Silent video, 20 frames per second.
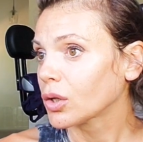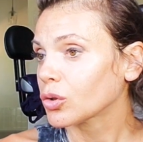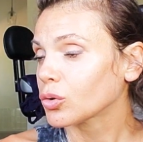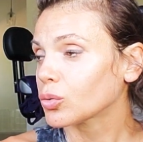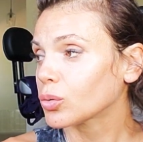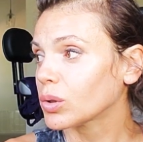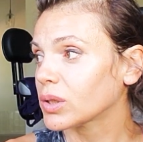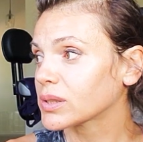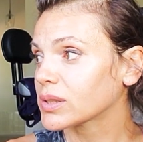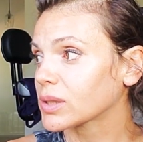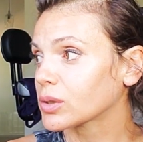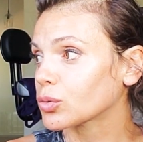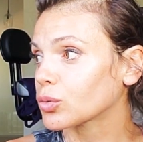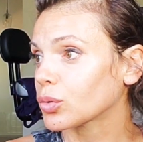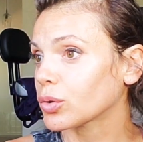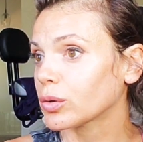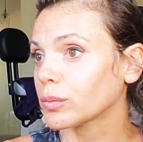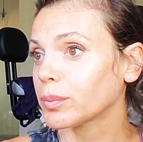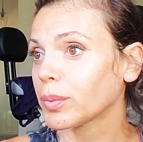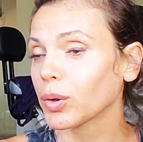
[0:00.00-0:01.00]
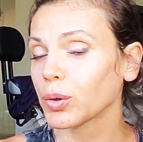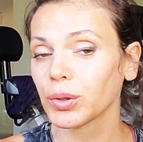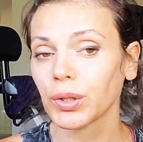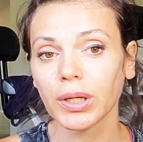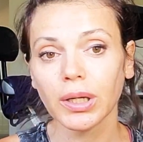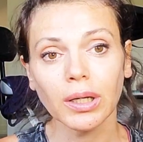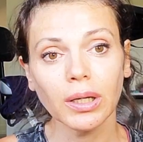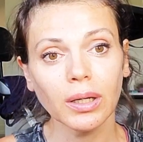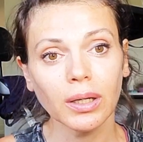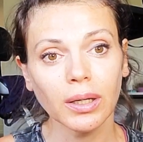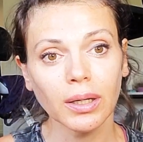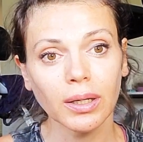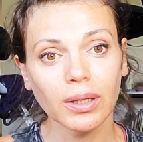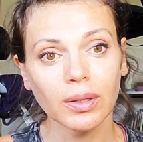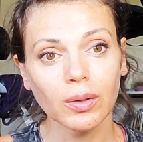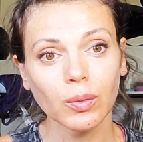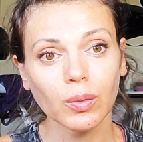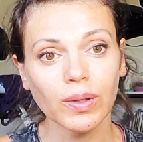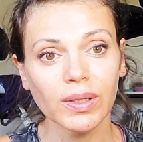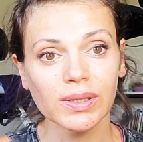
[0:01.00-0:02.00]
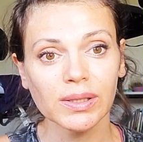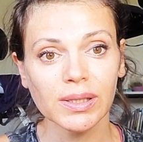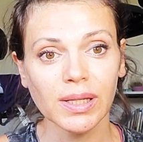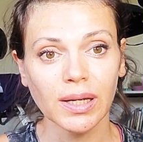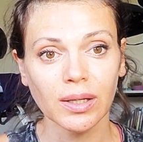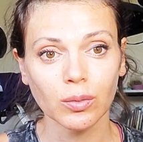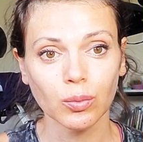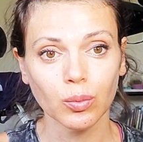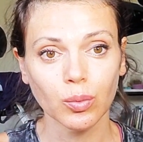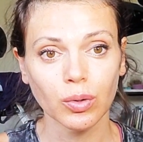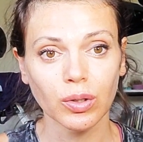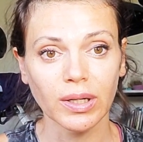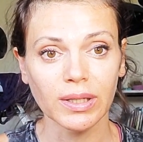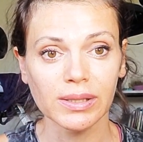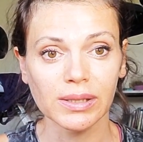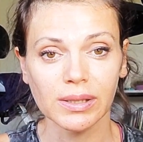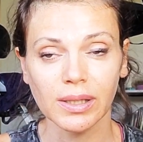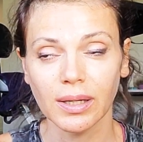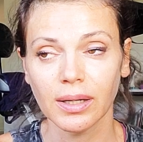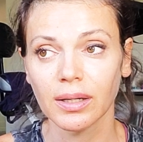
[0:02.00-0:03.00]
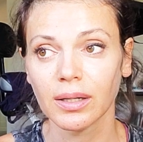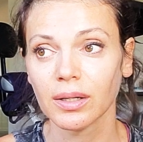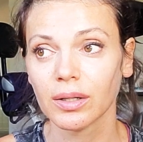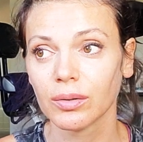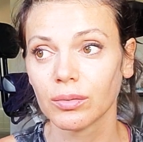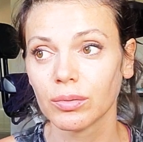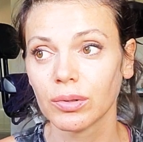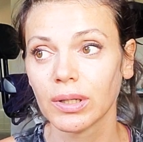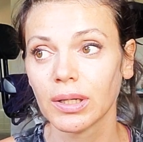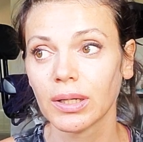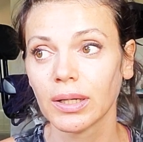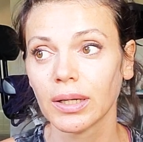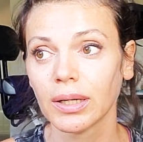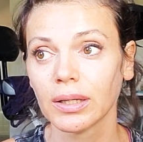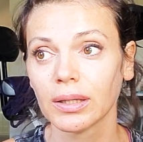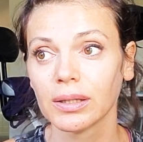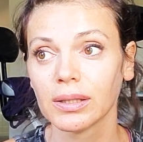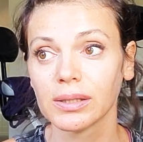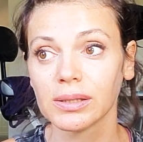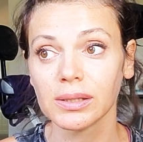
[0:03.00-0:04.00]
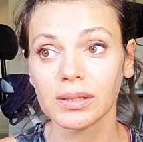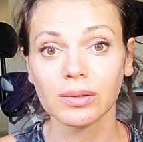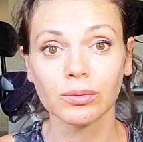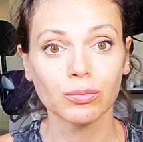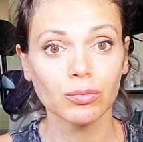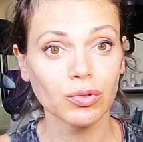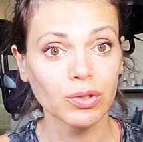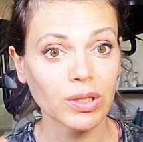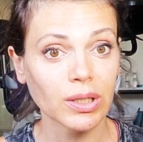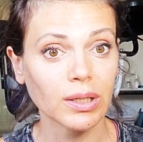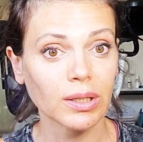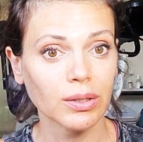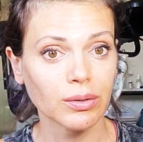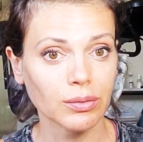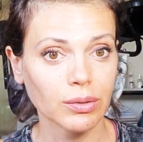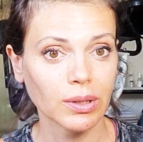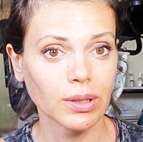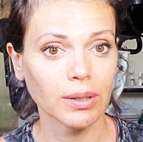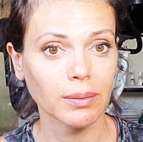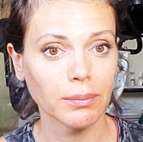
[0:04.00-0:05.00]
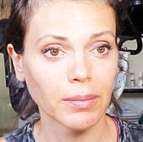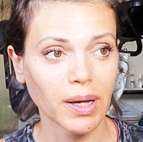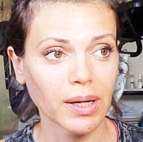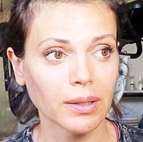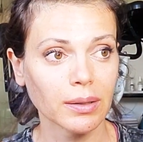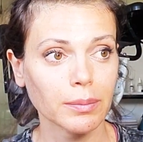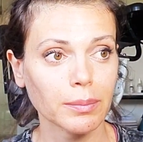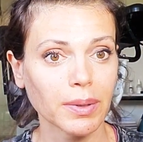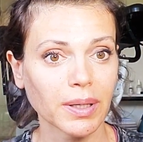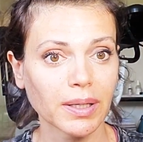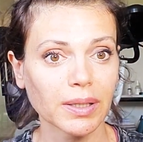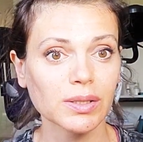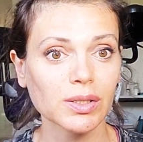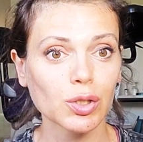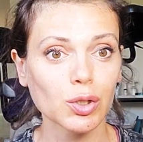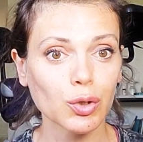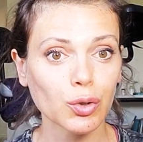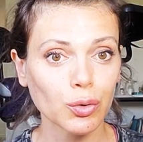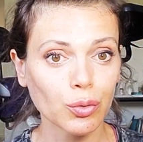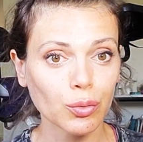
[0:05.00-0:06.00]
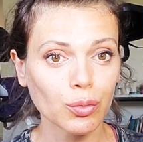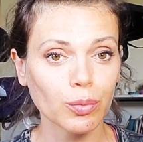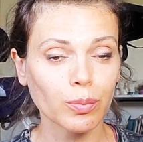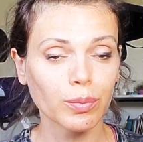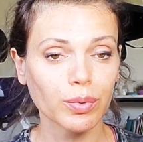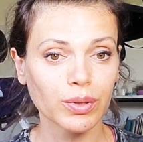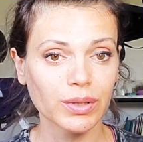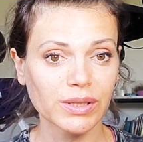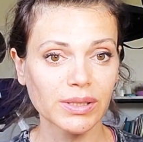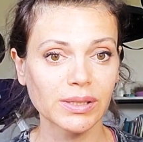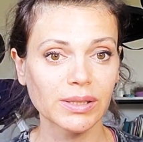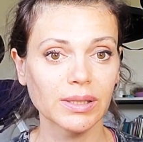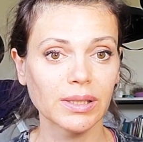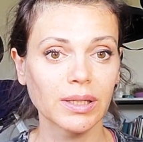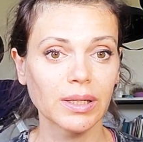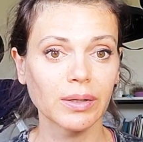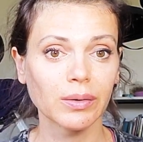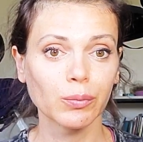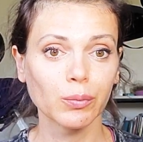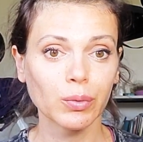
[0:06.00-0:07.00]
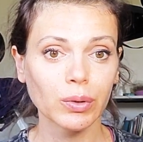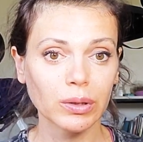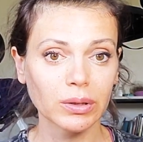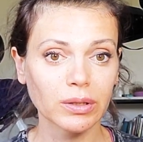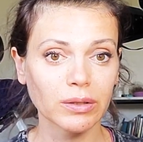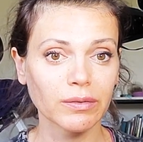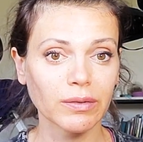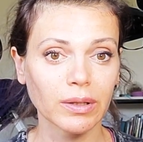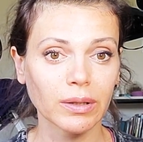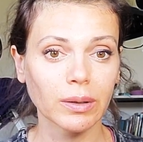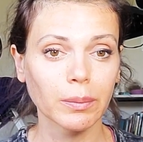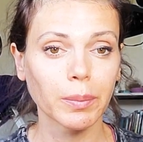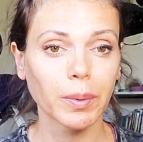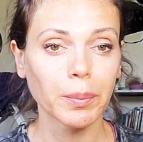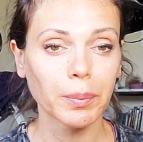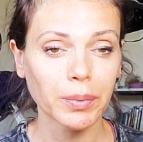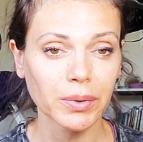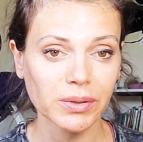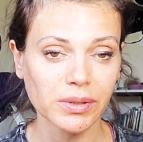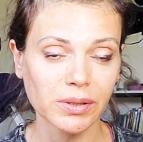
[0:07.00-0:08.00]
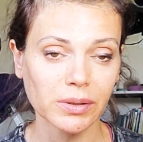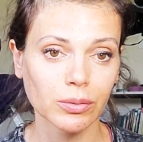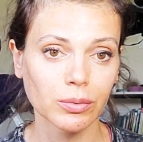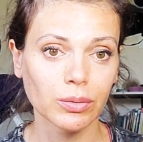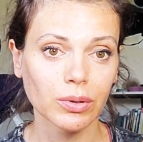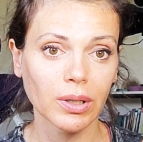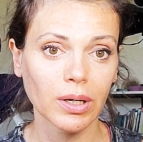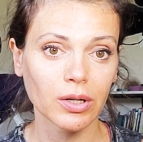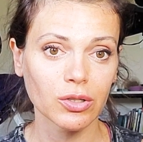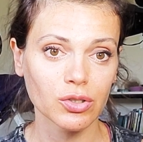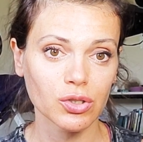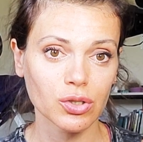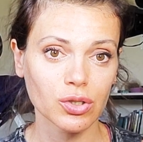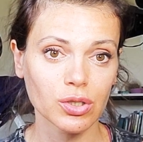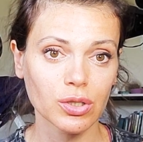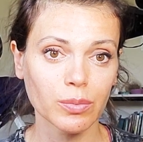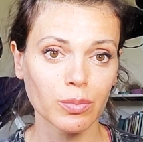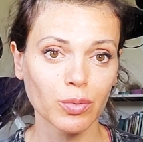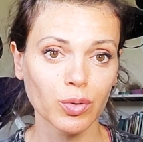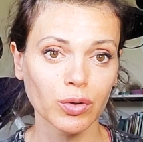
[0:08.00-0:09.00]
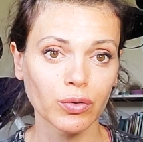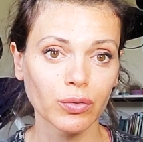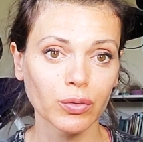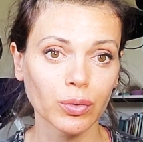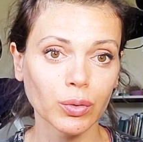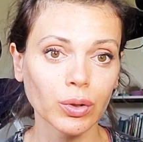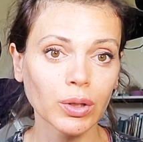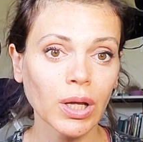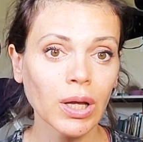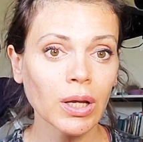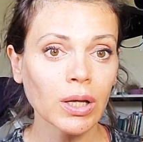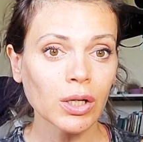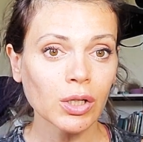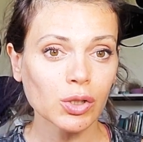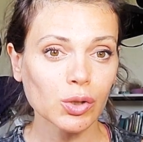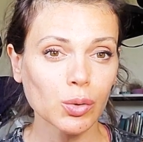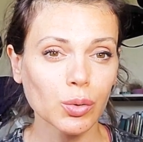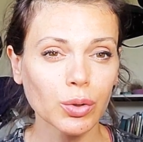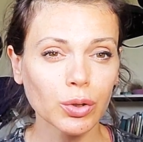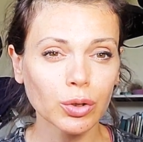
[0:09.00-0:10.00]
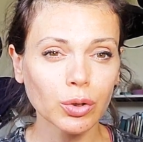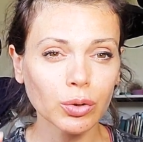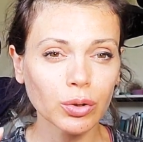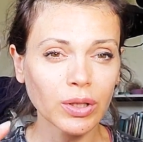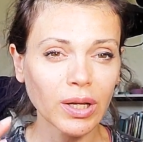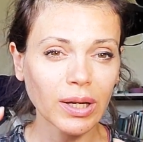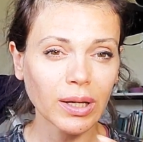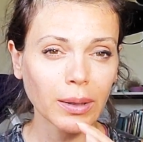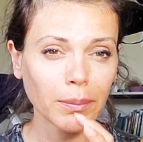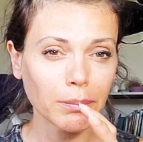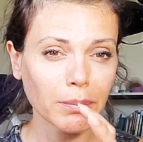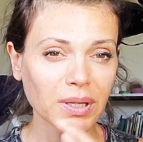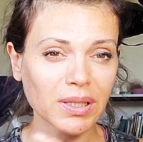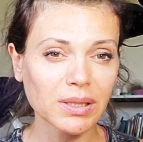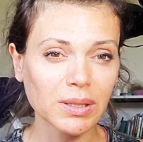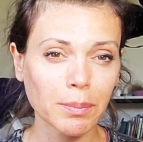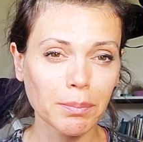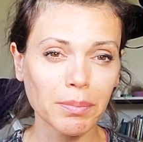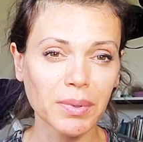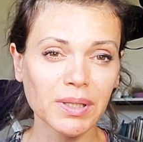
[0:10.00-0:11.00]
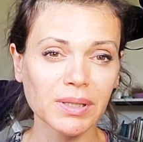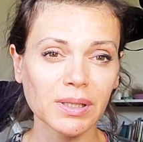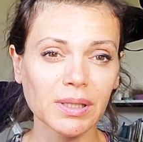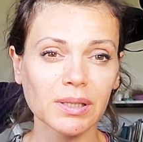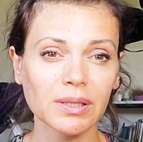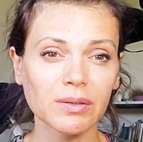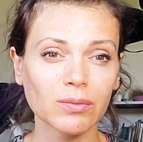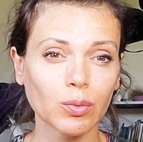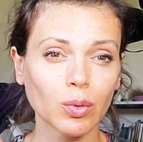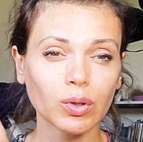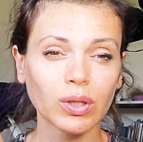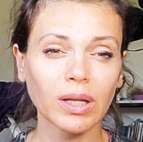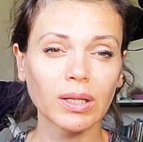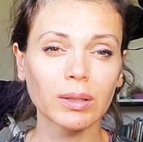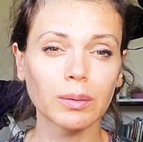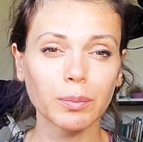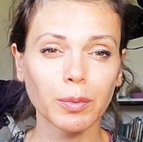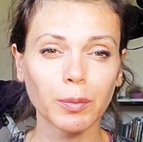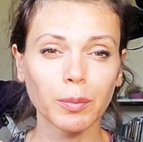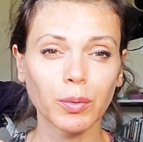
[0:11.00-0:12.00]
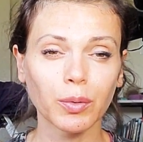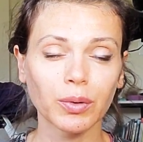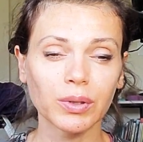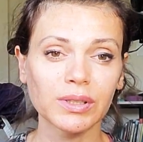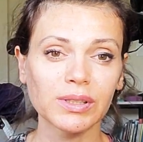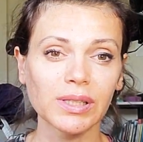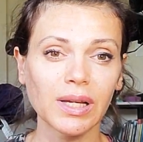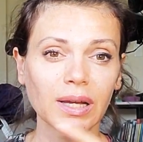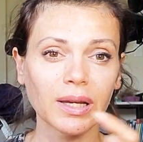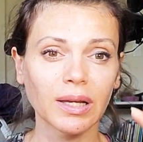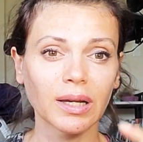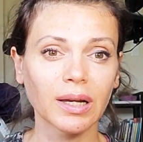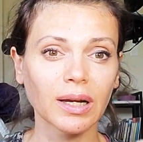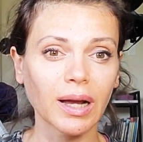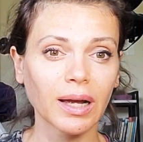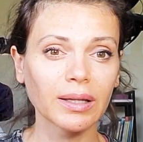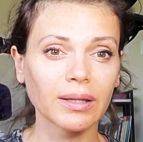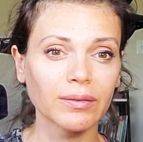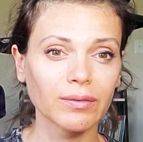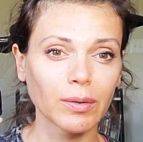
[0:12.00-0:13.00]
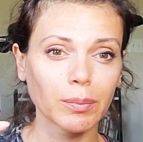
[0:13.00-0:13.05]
to listen to your body in the ways that what I say really doesn't really really matter because you personally will develop a personal relationship with food so you're not taking bits and pieces of what other people are saying and kind of